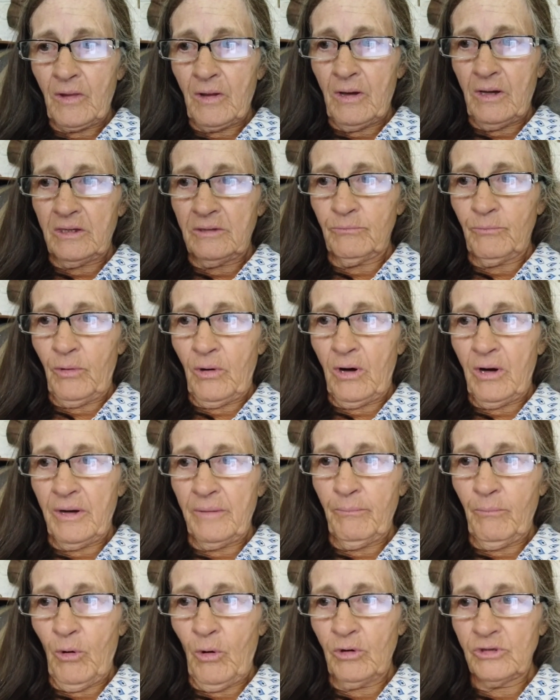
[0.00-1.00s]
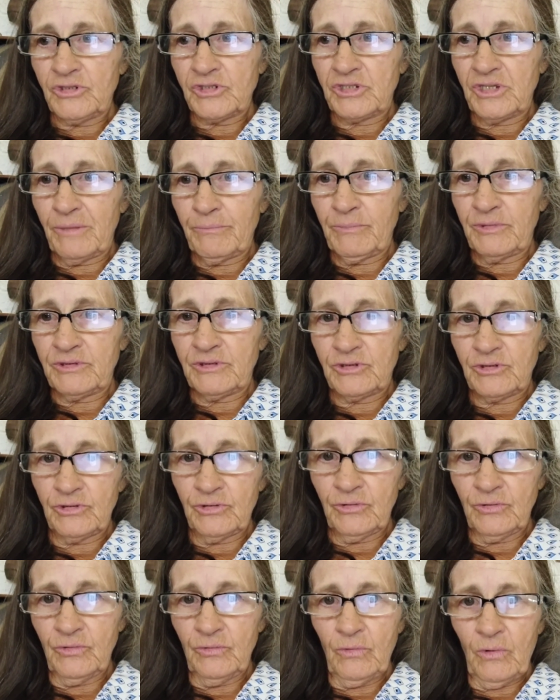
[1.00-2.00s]
And by March number
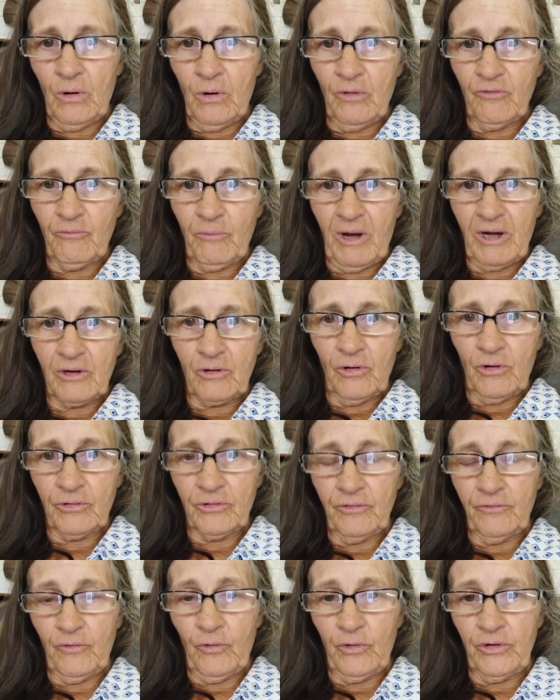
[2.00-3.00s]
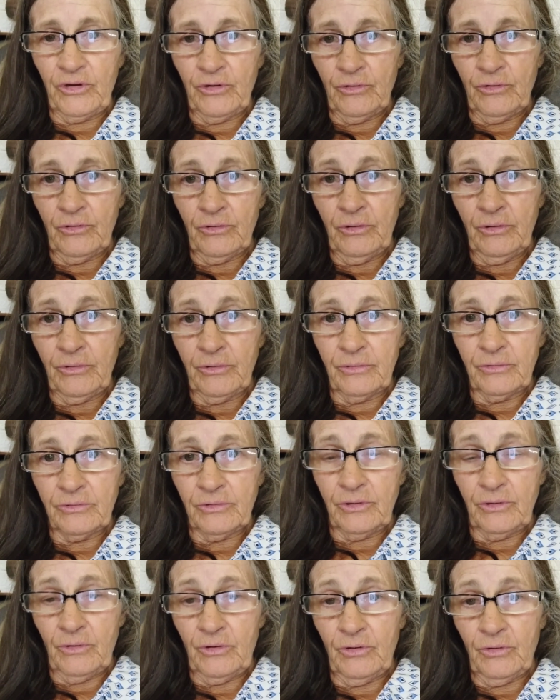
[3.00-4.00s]
2 of my carnivore
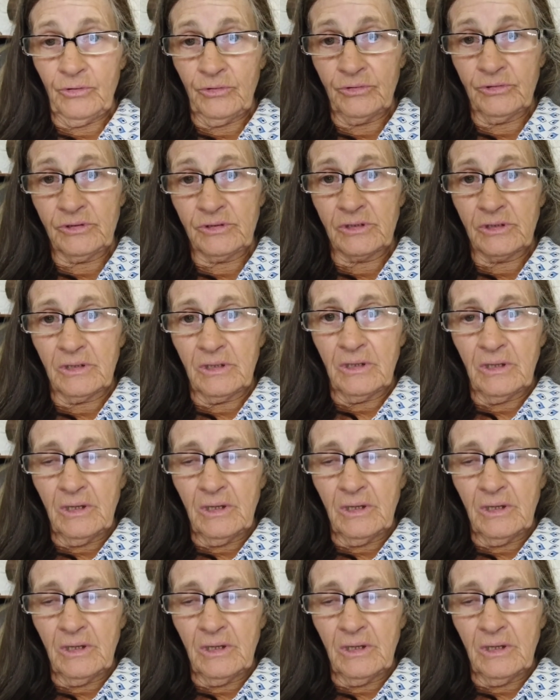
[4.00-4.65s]
years,